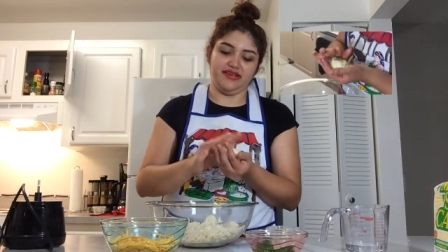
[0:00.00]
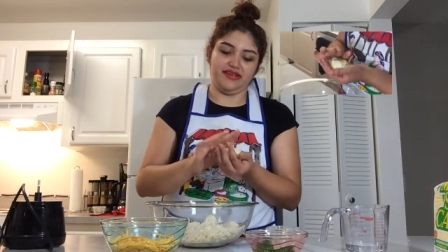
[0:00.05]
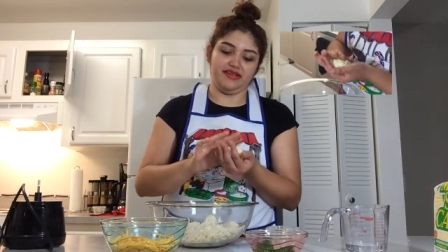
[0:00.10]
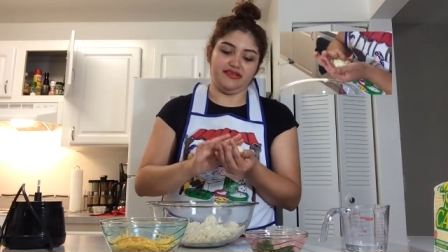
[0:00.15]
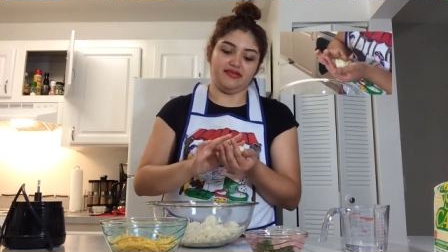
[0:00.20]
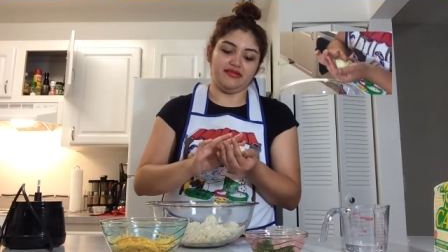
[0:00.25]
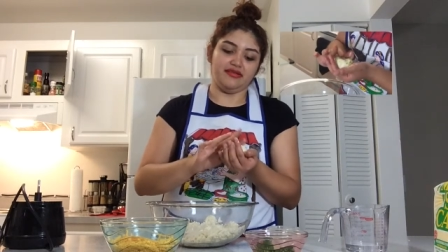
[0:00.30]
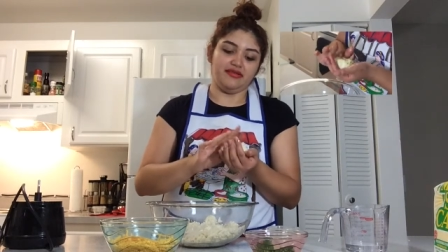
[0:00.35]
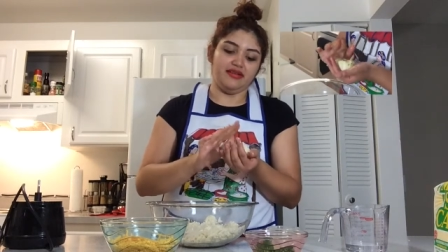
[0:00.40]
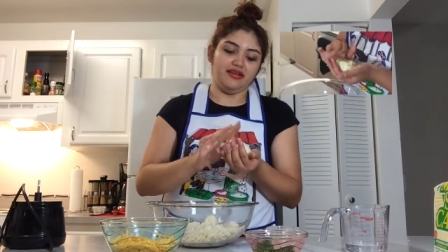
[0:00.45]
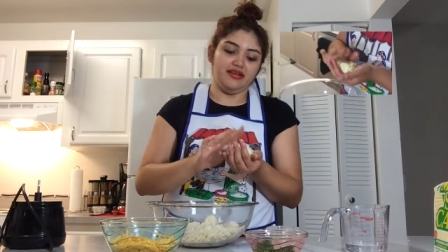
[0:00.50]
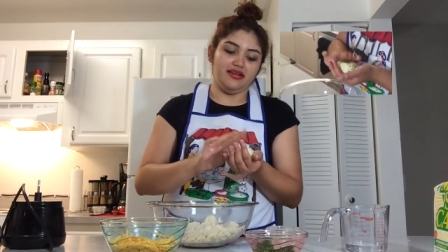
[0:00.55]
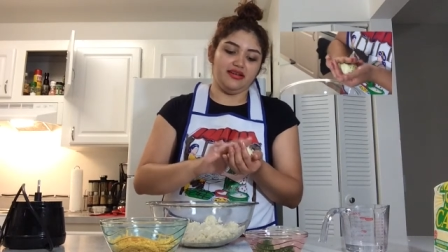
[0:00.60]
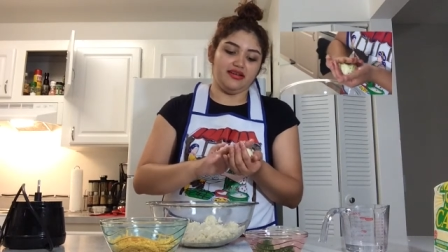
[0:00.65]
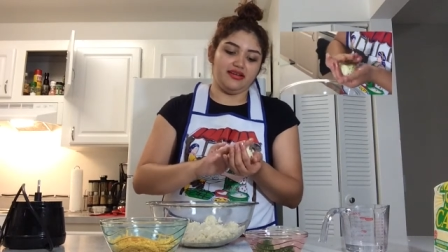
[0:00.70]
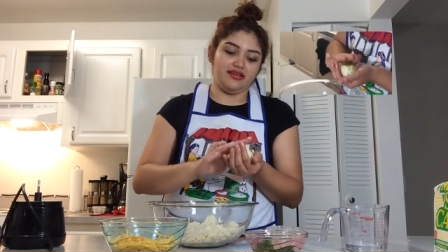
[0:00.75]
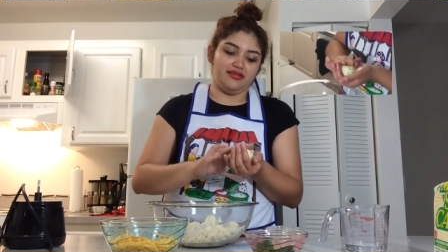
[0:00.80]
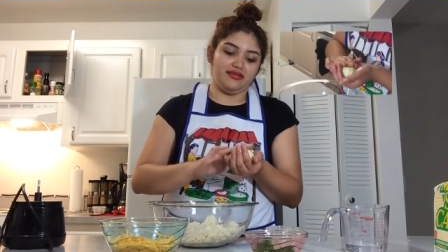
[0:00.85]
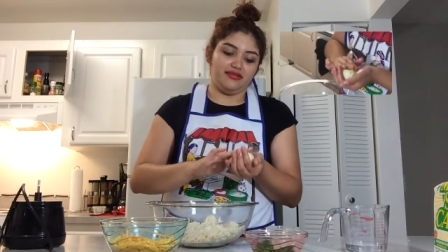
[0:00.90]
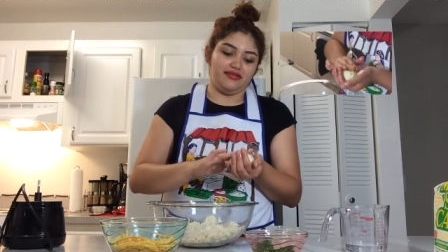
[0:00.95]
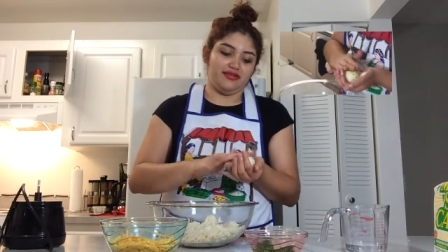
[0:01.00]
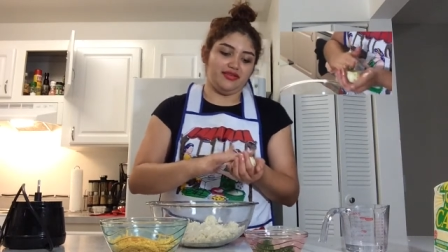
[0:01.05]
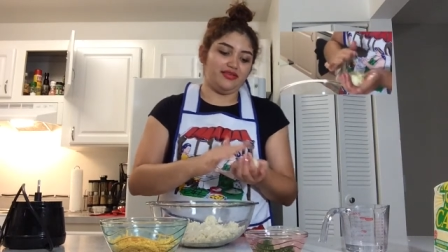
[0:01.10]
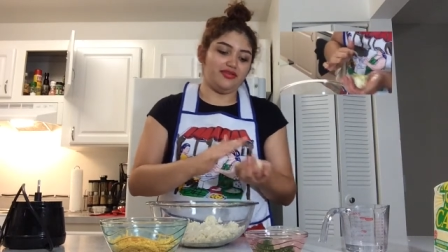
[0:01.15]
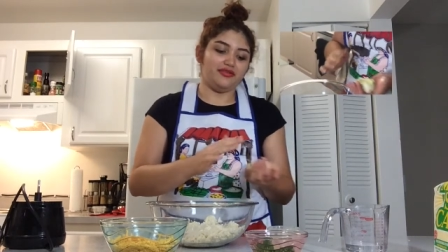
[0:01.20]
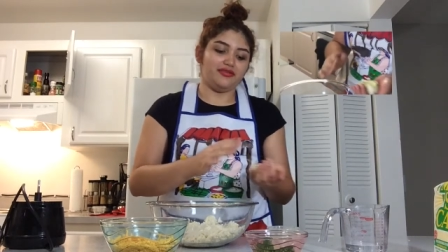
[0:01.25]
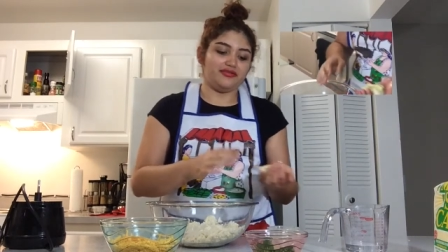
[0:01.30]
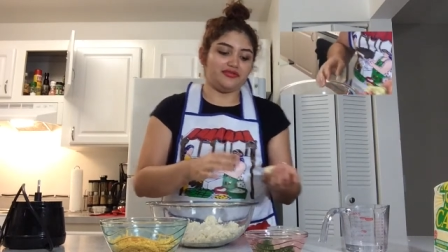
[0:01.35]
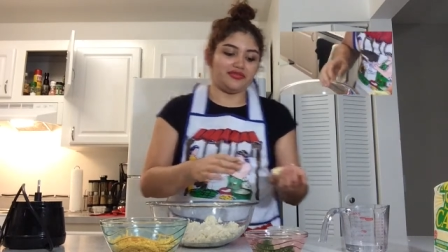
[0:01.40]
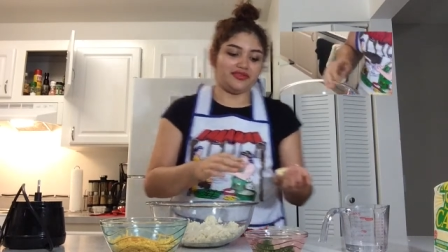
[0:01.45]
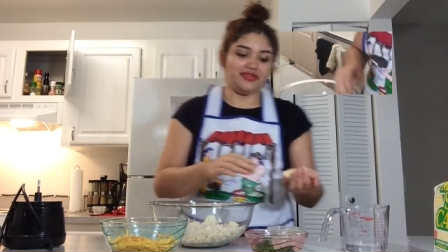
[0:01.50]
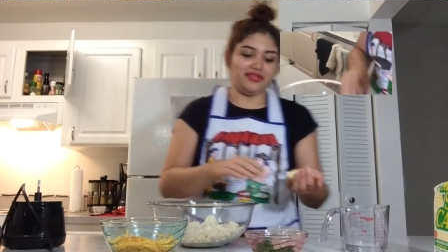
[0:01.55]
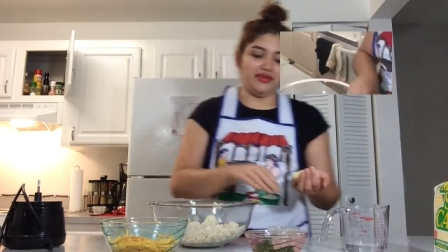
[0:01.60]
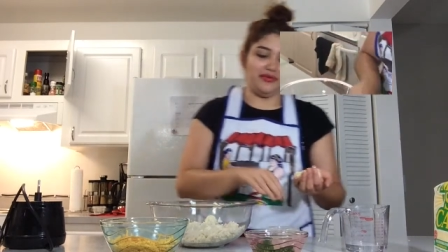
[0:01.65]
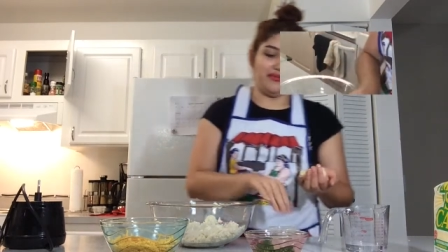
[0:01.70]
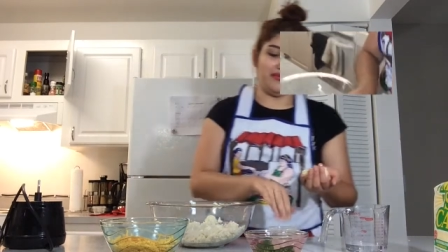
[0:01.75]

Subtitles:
and you don't really